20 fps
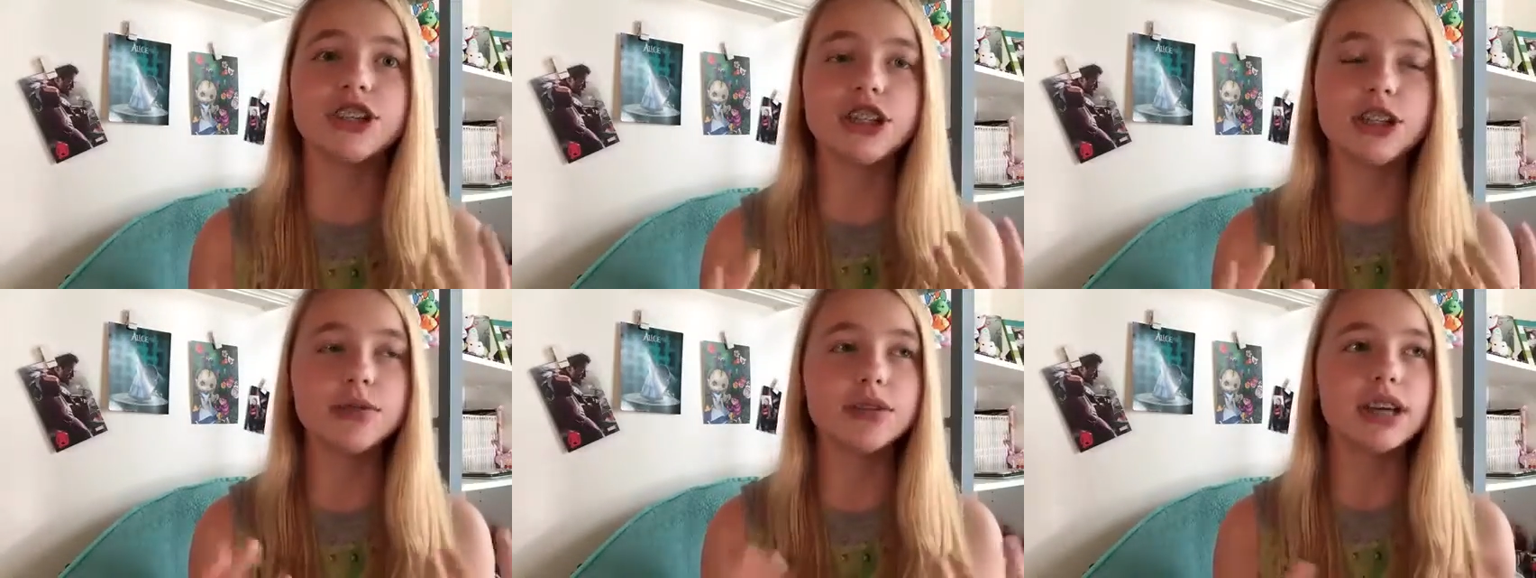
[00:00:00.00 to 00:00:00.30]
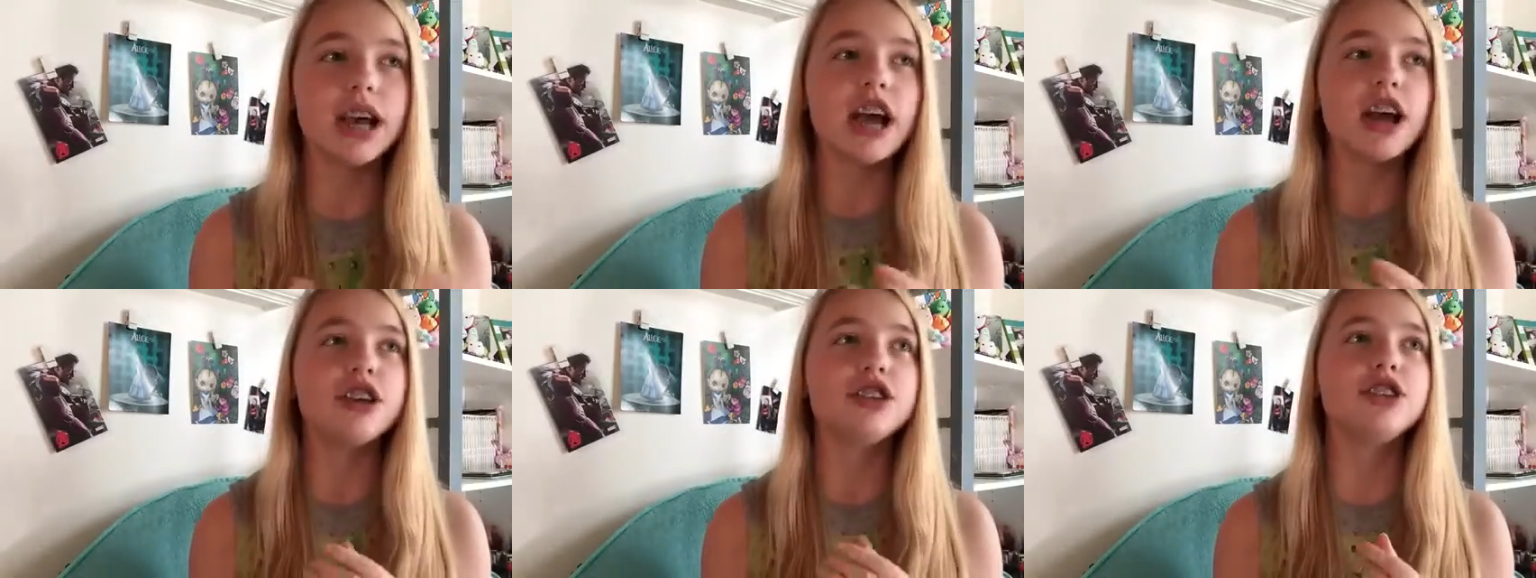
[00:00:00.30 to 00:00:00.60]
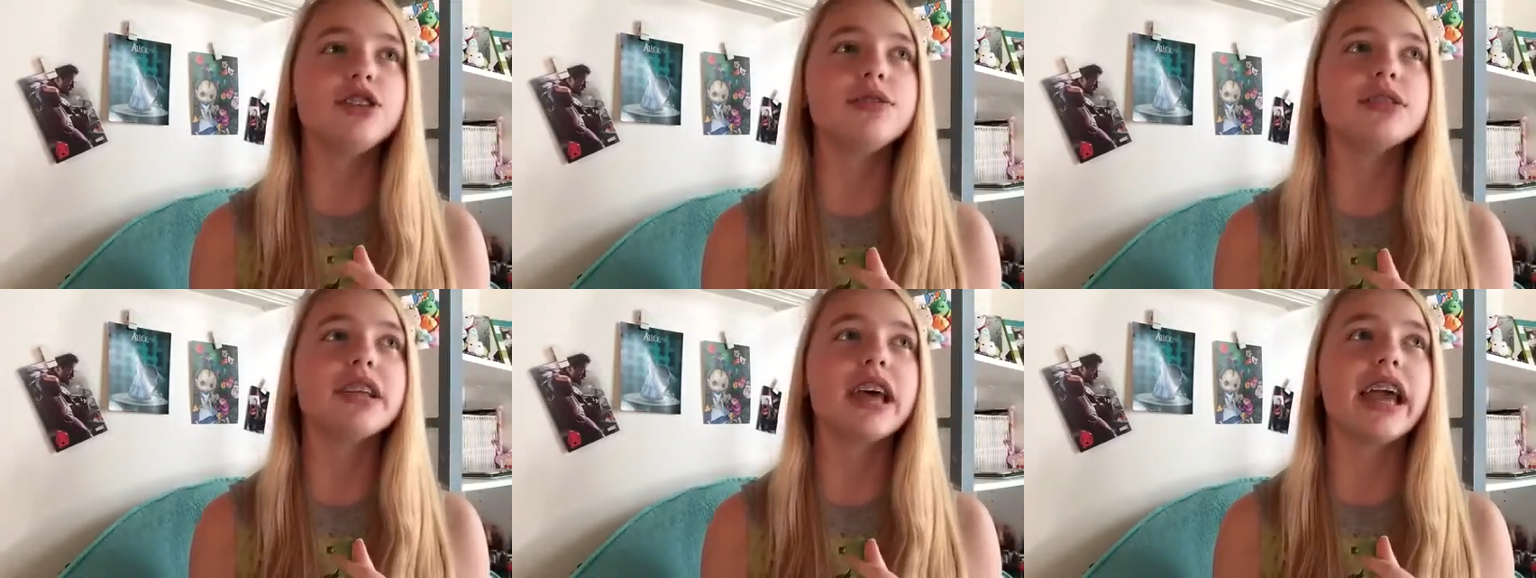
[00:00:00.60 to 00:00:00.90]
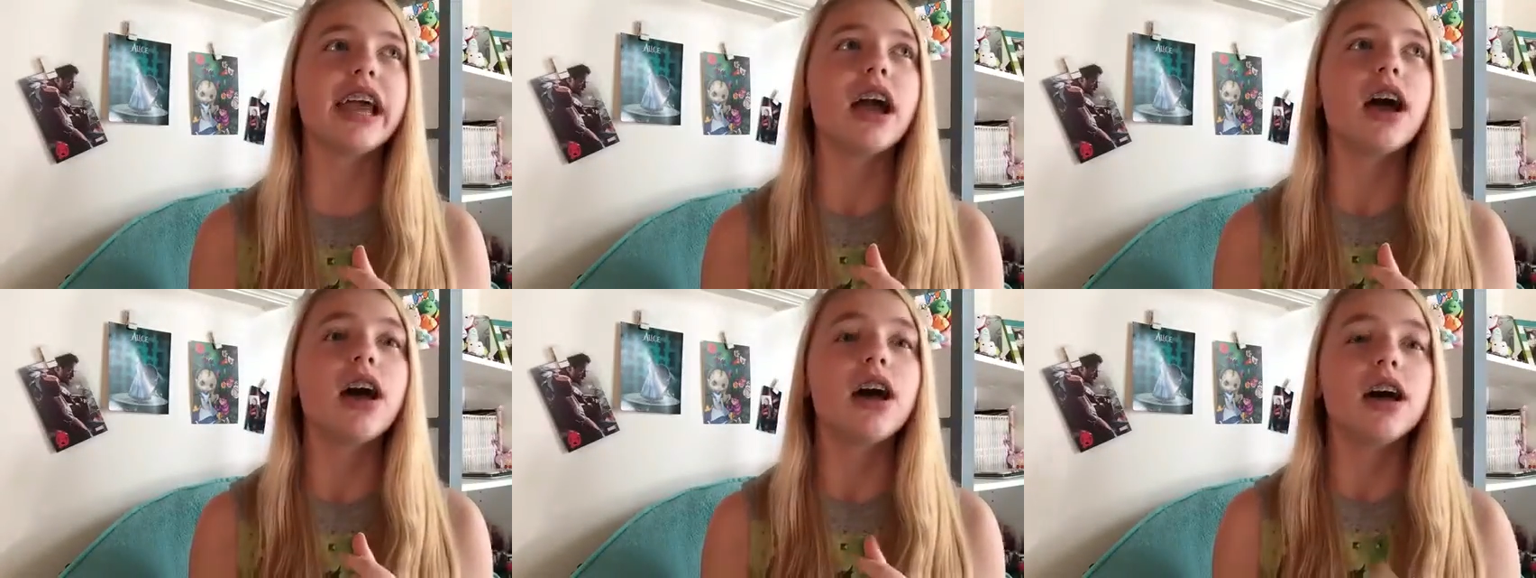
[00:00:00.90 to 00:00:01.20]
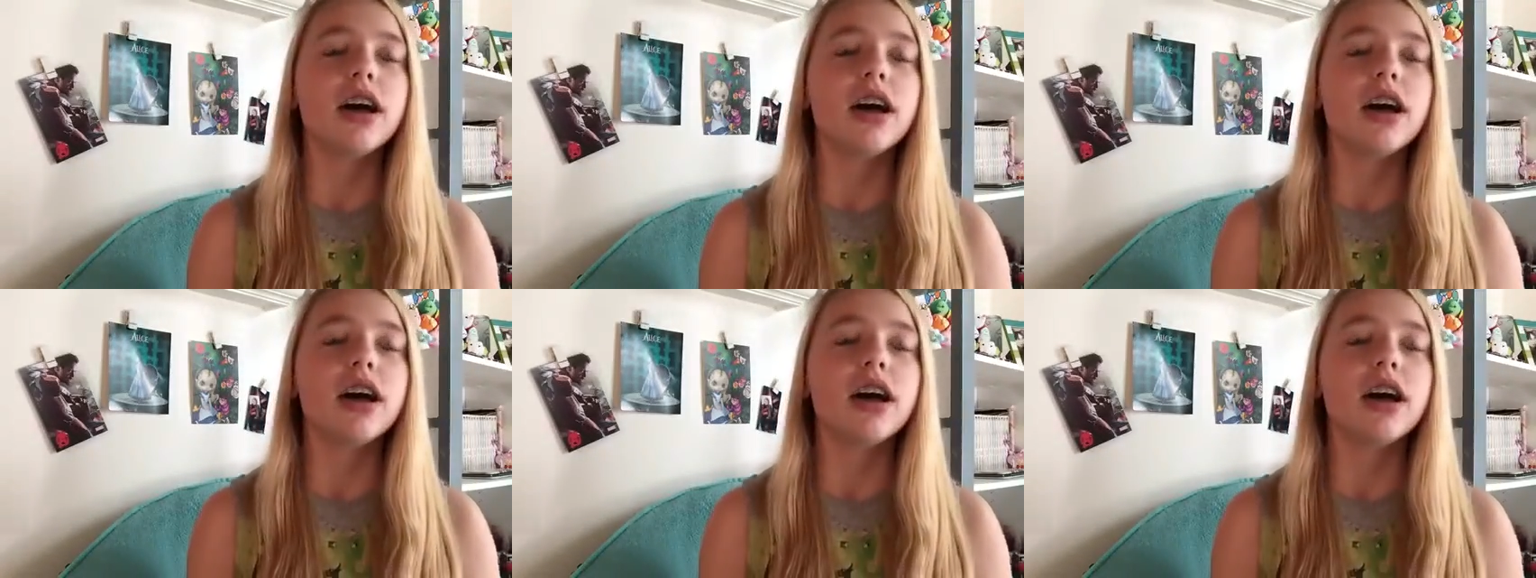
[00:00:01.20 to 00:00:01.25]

She was, she was like,